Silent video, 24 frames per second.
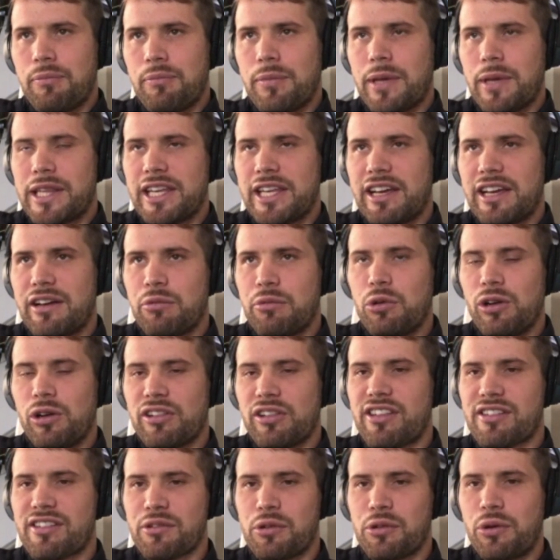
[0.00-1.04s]
But yeah,
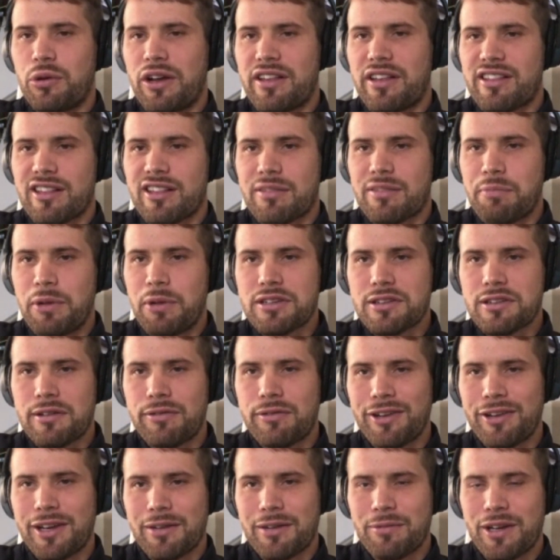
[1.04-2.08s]
Worlds is always a special
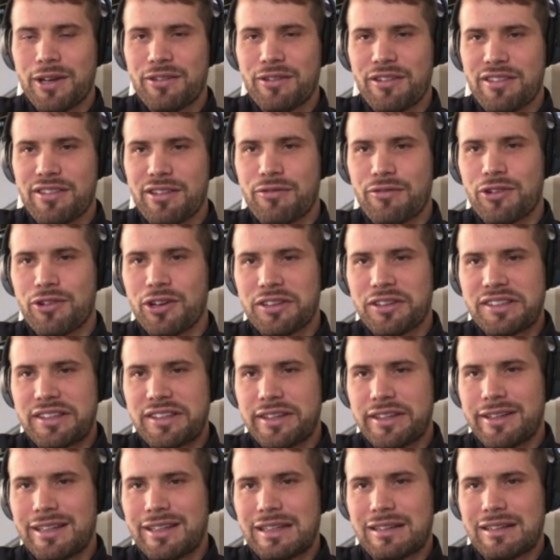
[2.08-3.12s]
thing because you've got
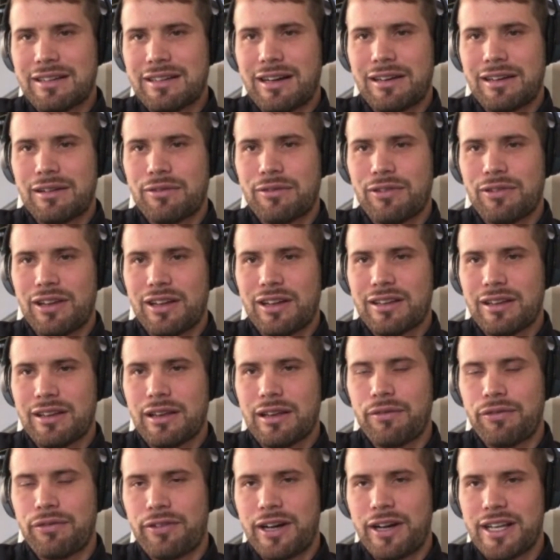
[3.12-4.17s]
the kind of like
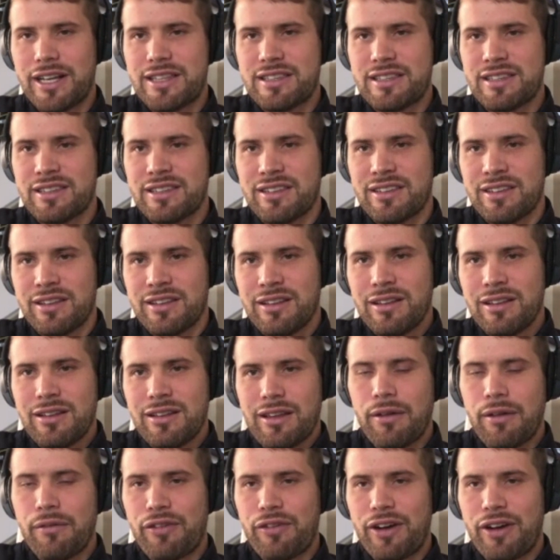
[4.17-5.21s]

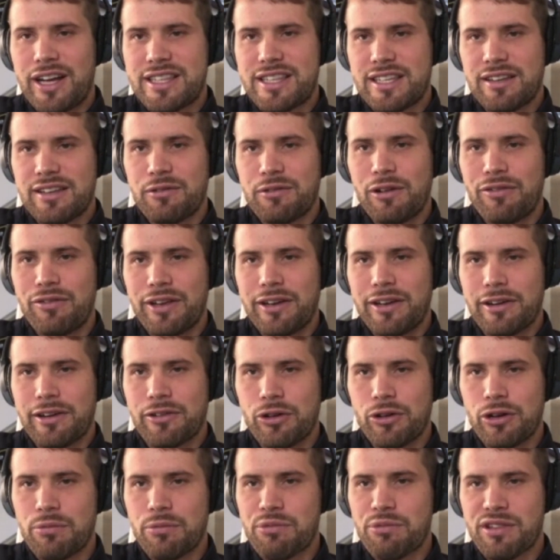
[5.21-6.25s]
infighting within the
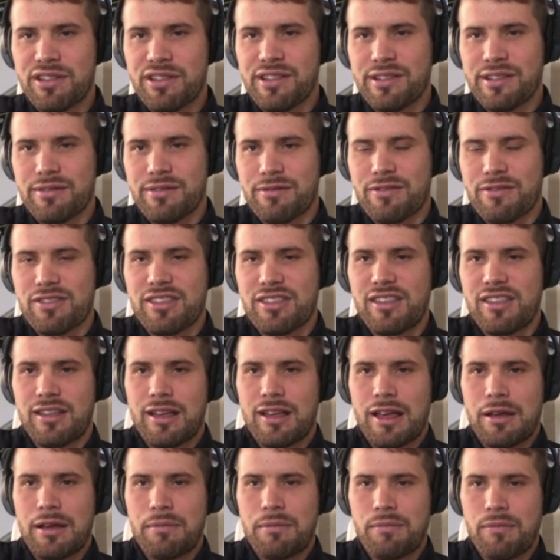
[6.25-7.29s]
groups
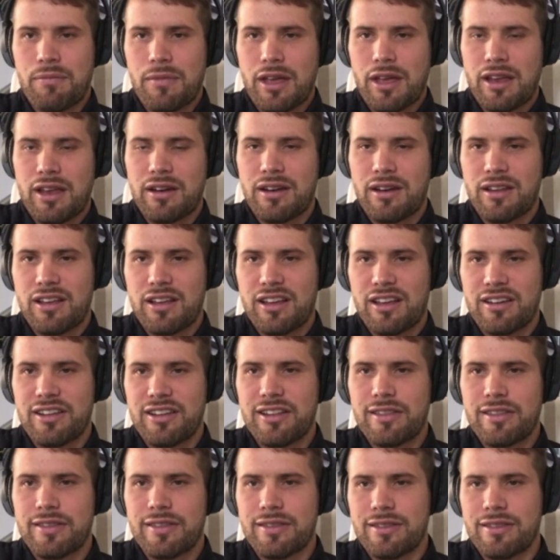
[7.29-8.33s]
and
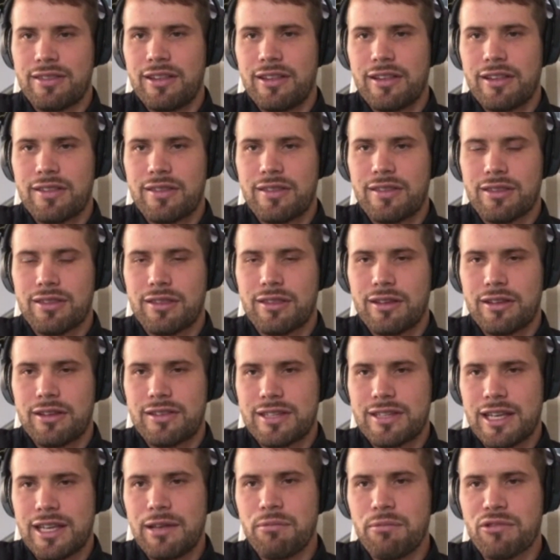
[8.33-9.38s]
the
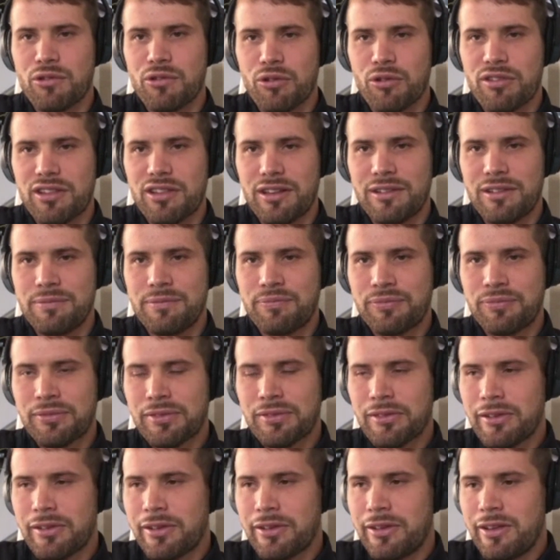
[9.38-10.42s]
teams also.
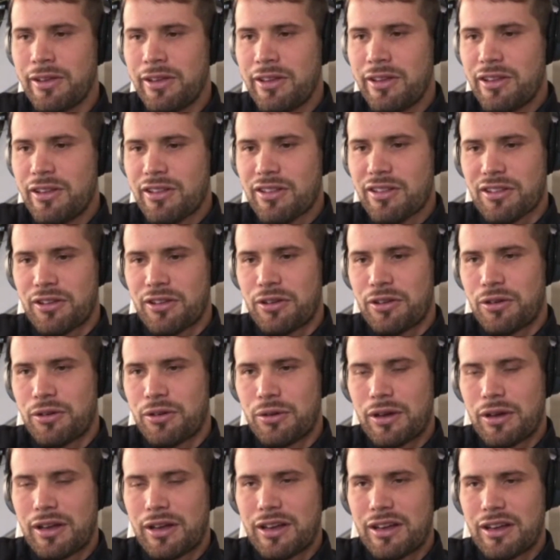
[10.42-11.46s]

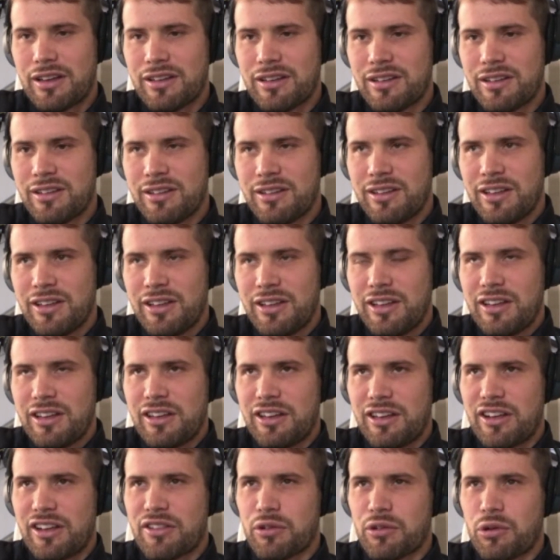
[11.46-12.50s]
So
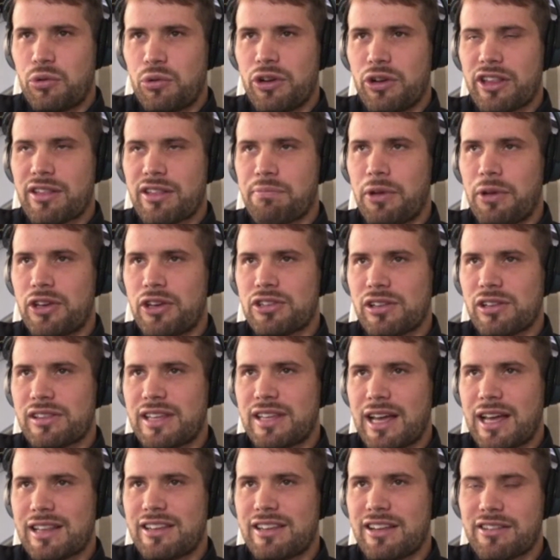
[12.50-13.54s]
yeah, it's always special
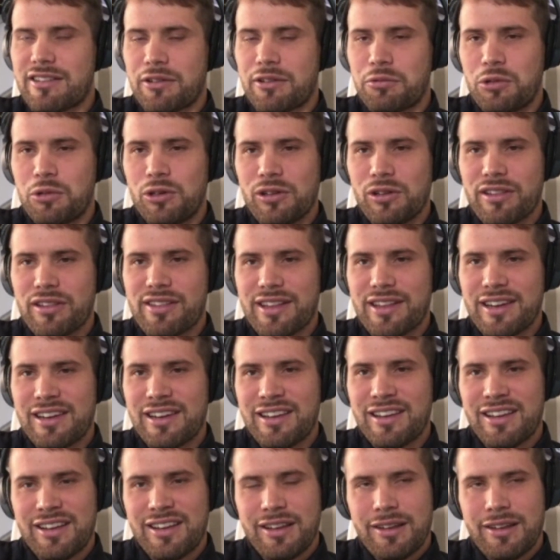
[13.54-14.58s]
tactics at Worlds, and